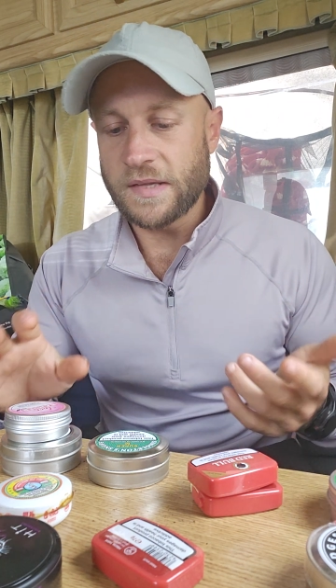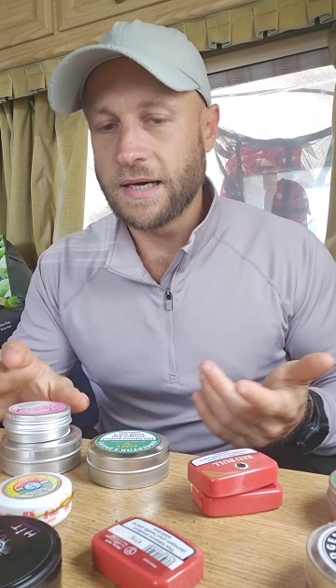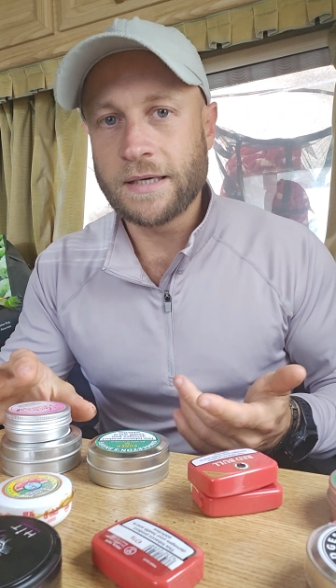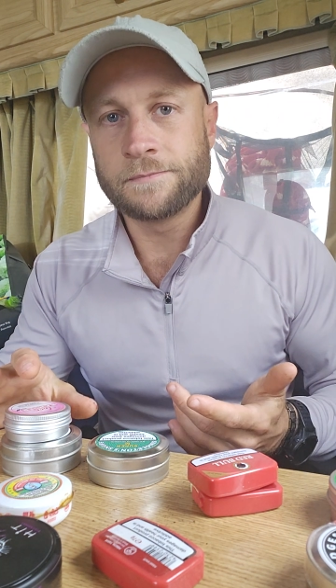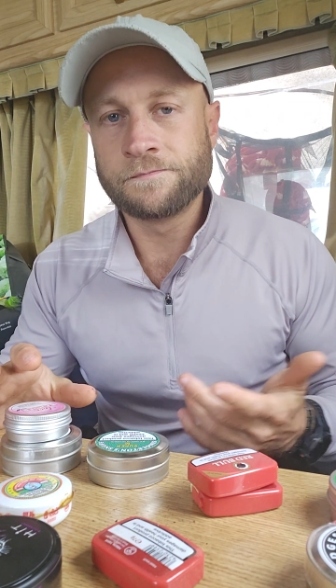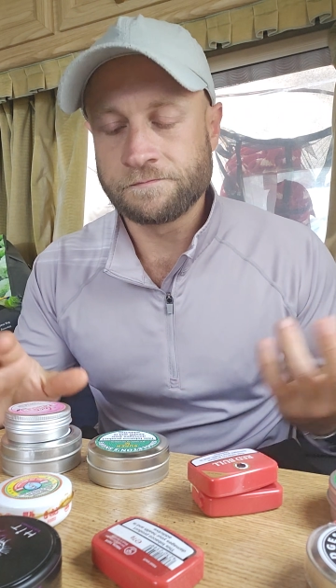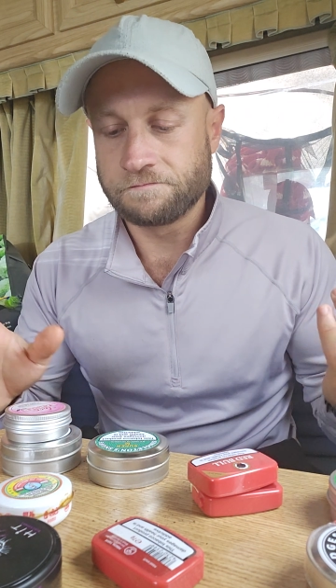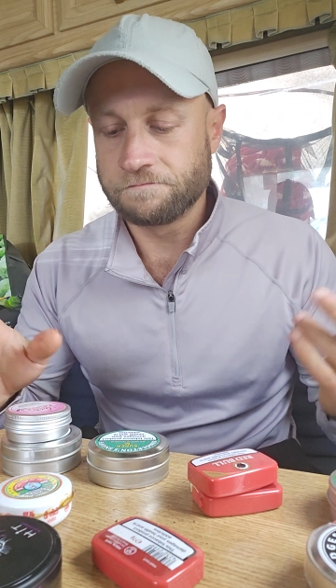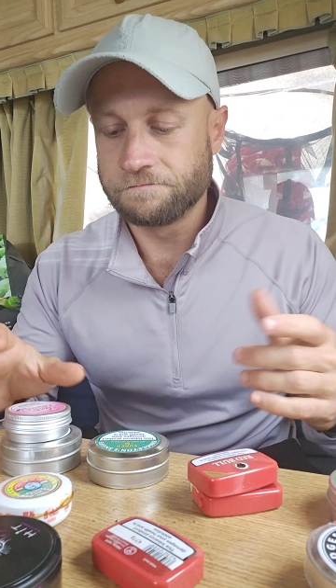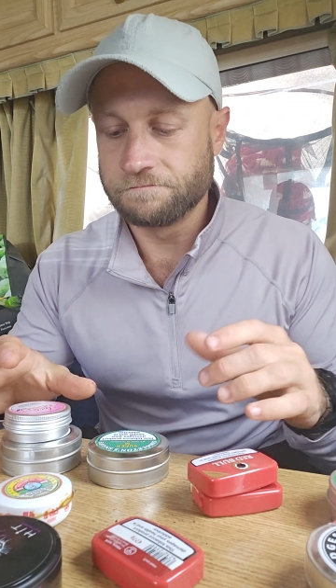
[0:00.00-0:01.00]

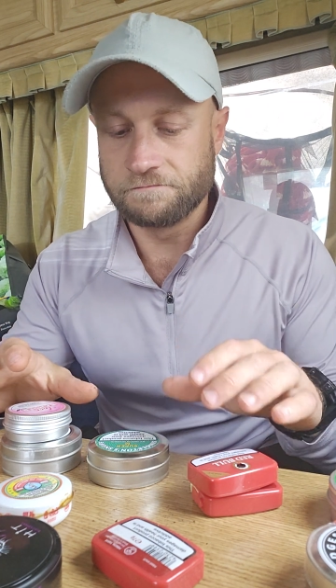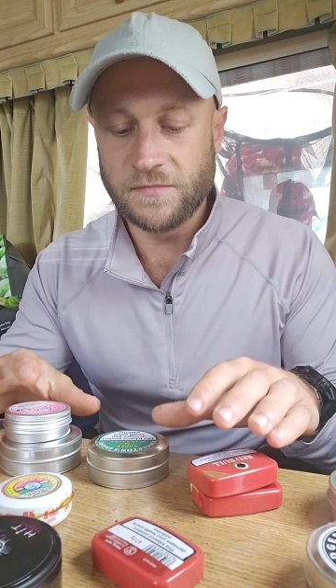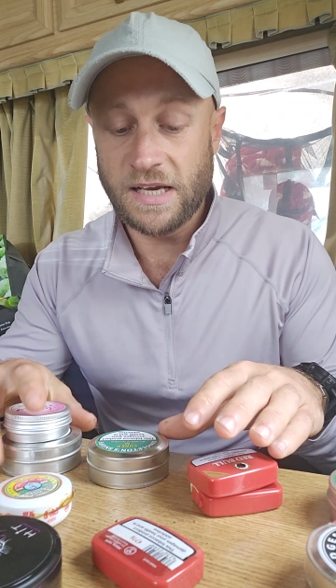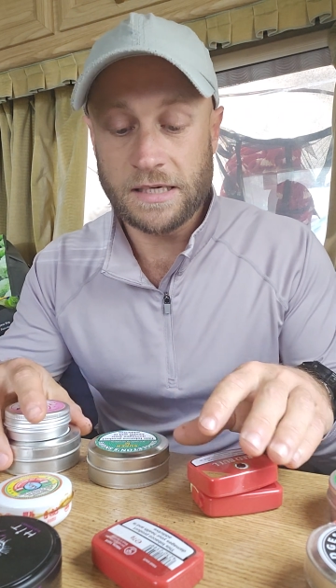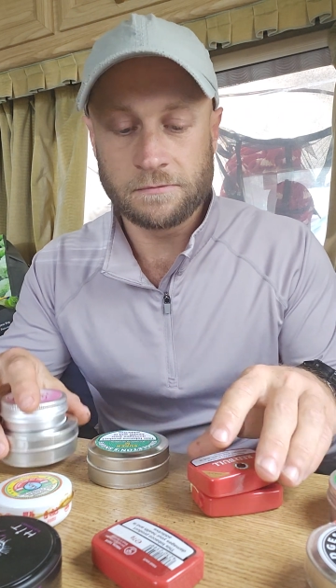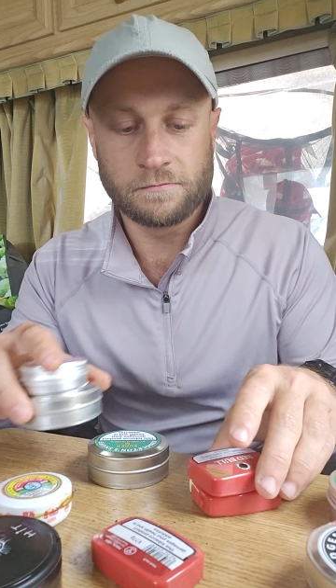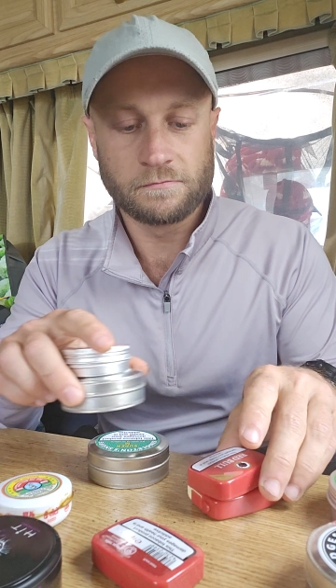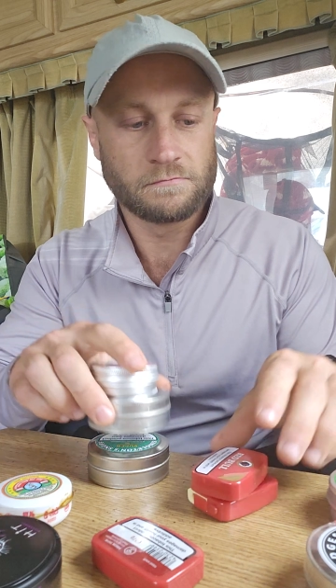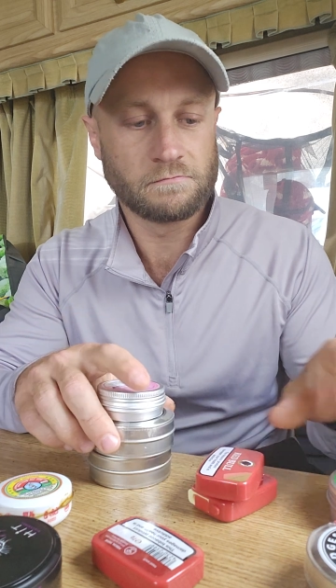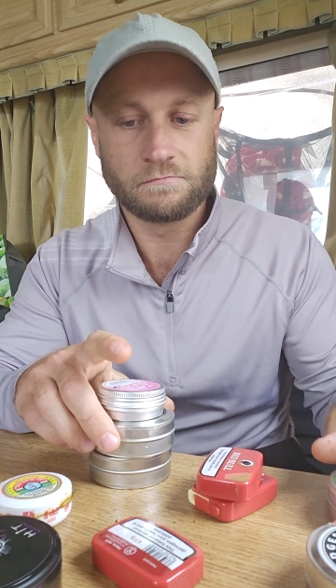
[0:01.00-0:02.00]
Yeah,
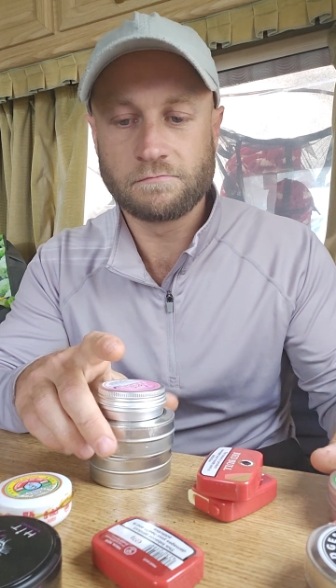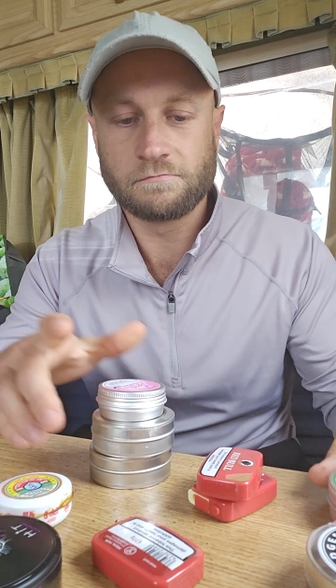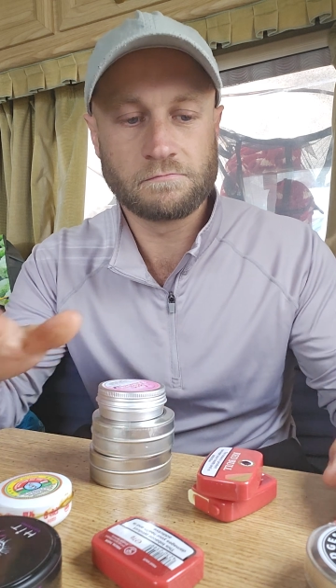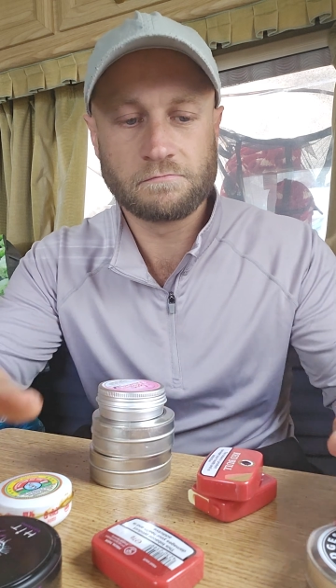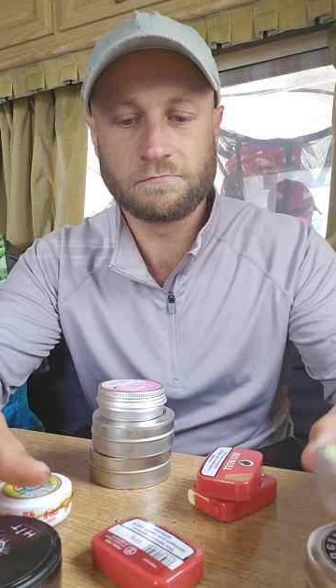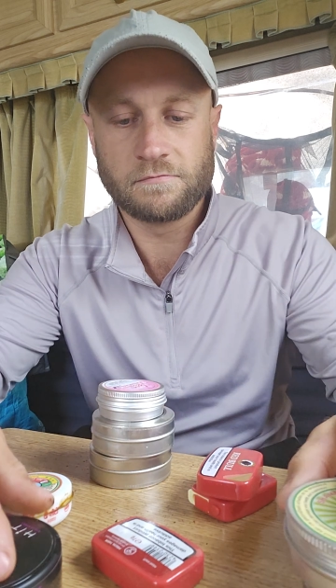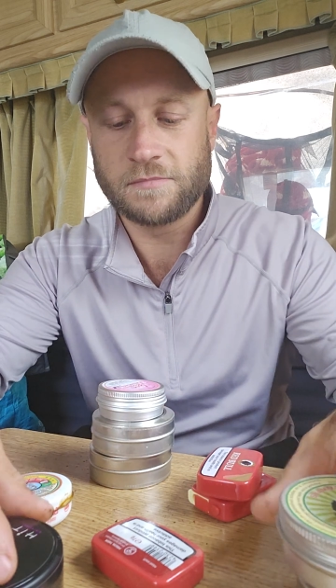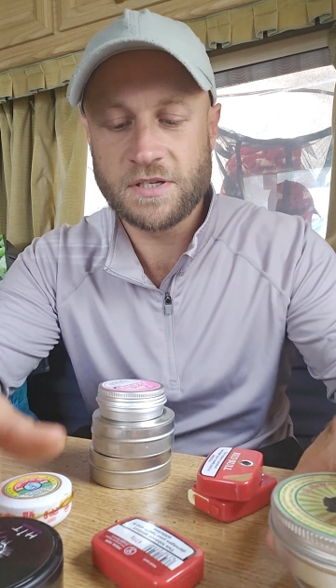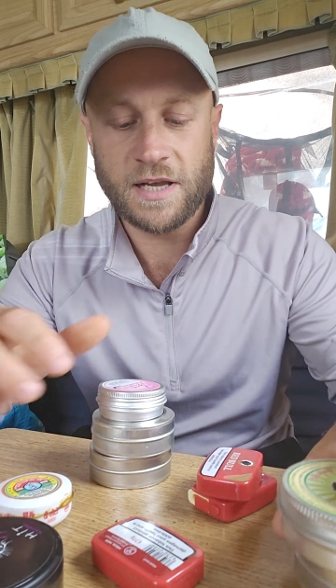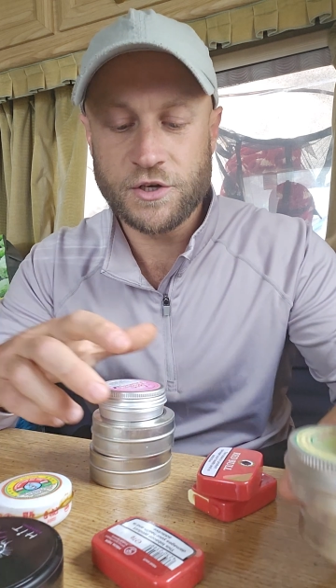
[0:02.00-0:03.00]

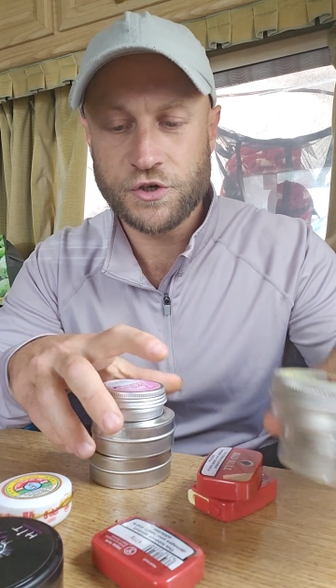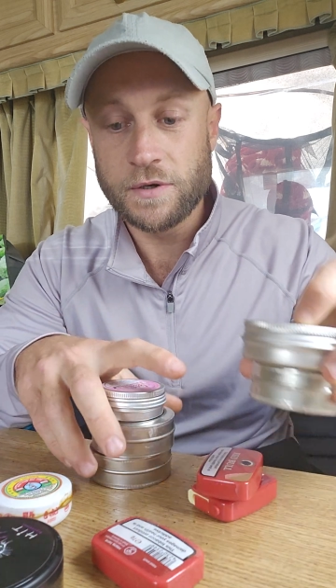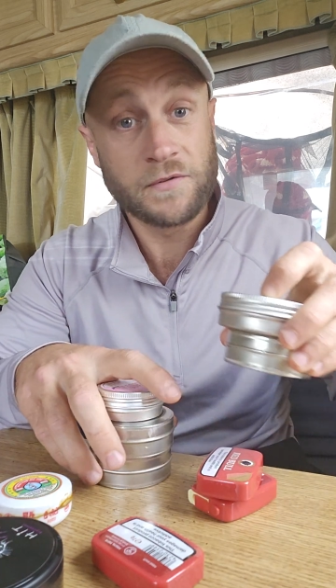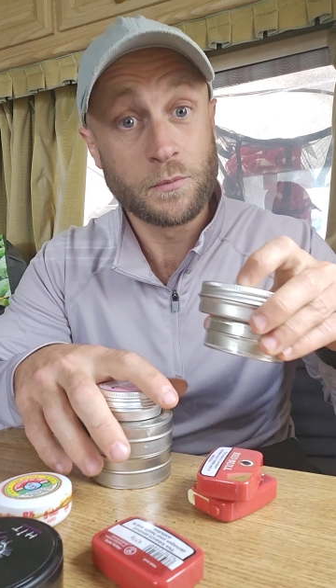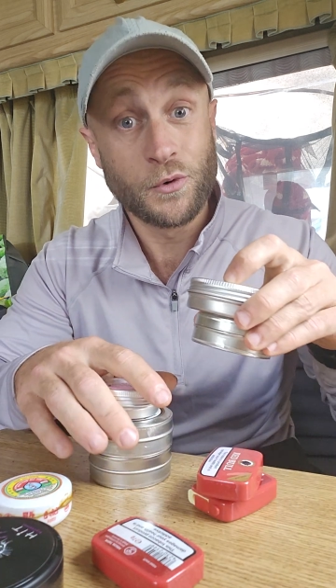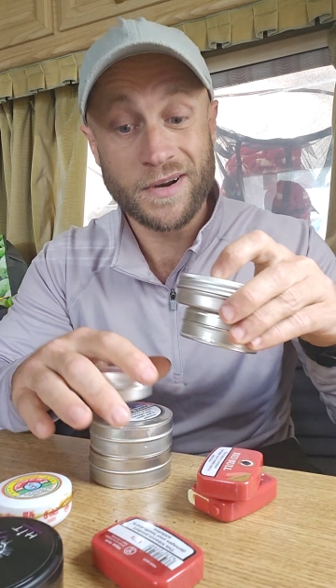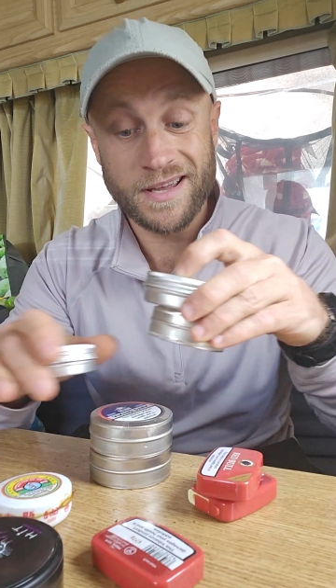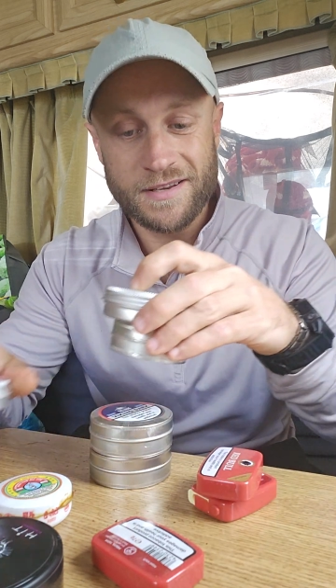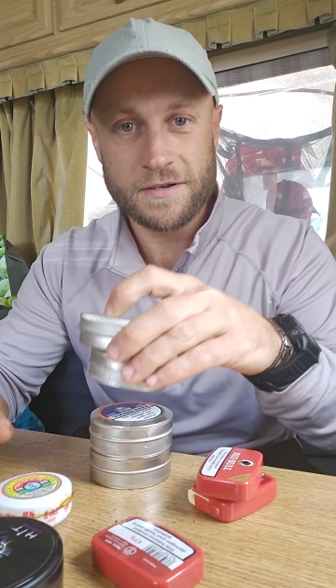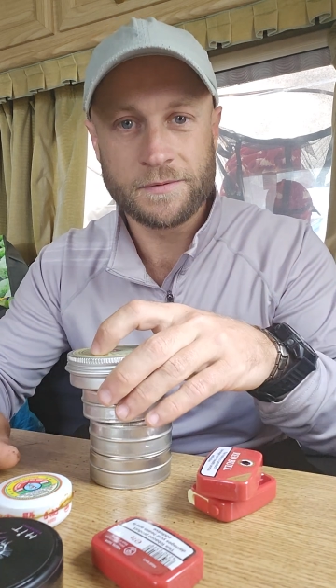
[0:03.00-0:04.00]
stay tuned for more, I
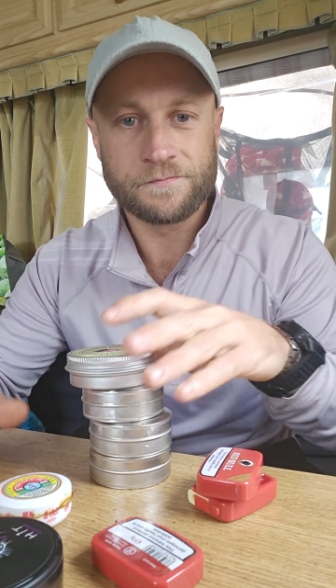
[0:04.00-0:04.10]
guess.